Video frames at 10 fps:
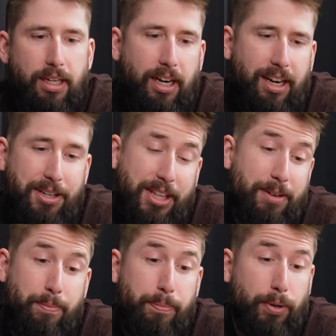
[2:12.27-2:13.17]
I
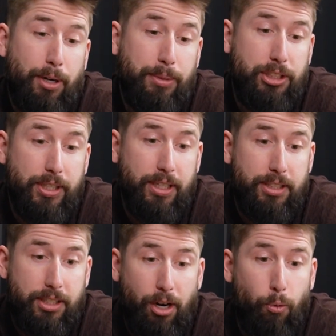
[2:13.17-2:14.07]
think probably
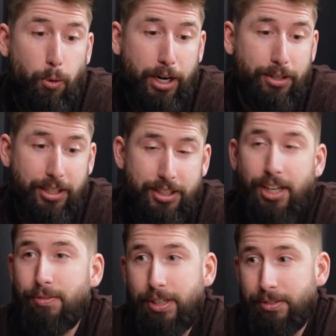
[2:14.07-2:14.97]
just awareness
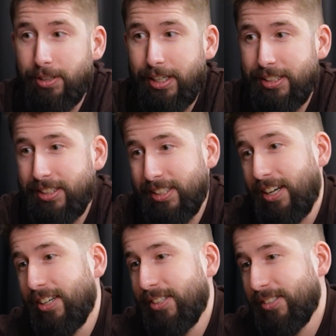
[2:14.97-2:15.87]
of it, right?
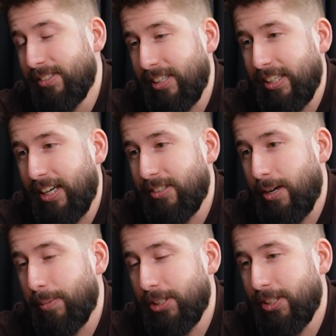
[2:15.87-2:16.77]
Are you like,
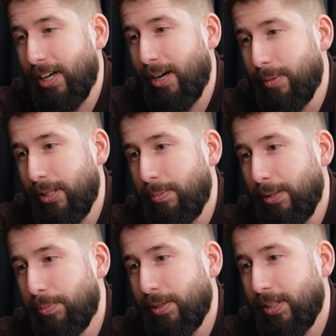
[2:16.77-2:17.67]
I'm not sure how many
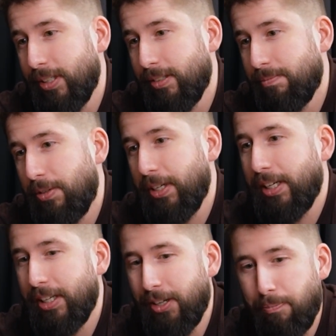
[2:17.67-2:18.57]
people are
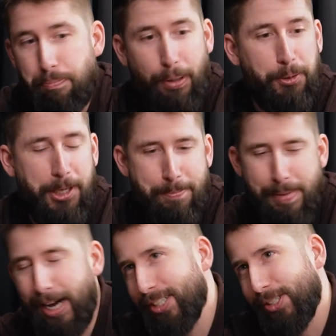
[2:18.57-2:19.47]
thinking of building
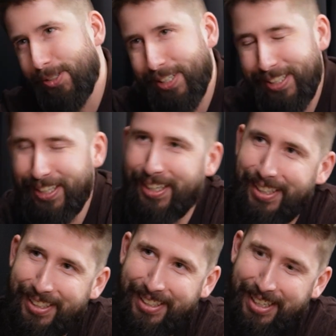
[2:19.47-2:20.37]
mastery
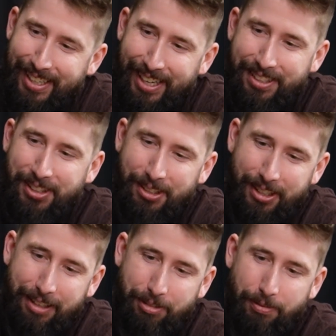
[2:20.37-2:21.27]
in their
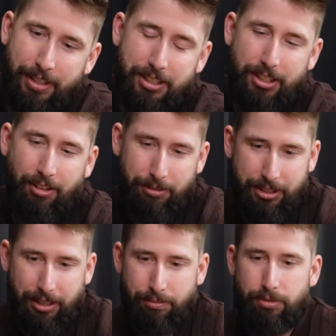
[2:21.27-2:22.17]
life of it. So I would
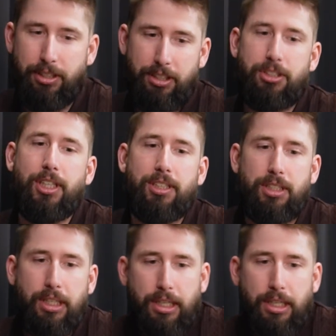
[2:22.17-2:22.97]
say really just